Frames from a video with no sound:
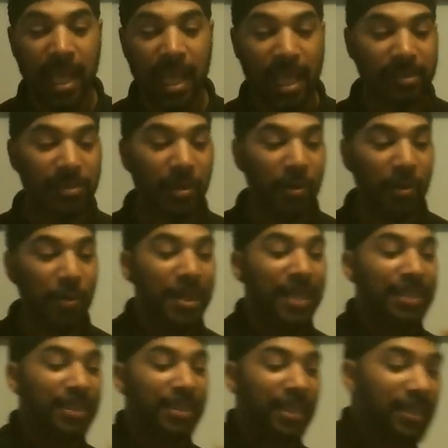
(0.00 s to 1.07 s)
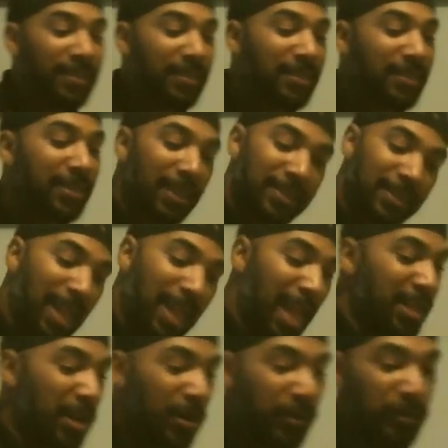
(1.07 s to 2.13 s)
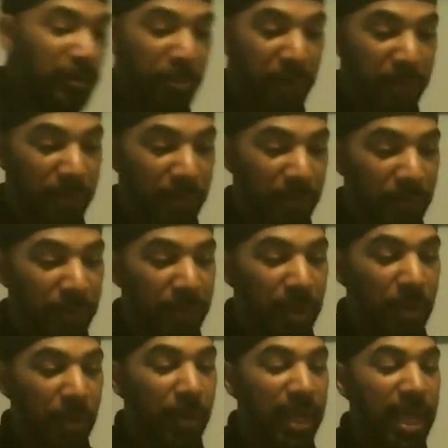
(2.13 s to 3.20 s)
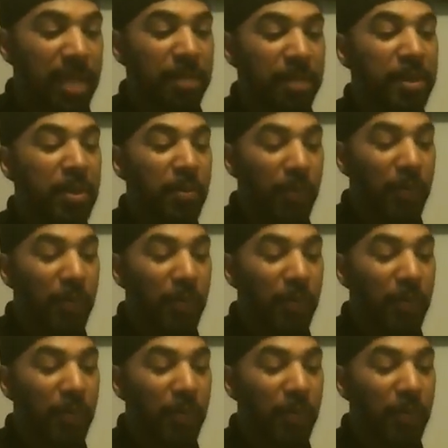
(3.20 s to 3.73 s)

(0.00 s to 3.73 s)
And so just like those people, we have to be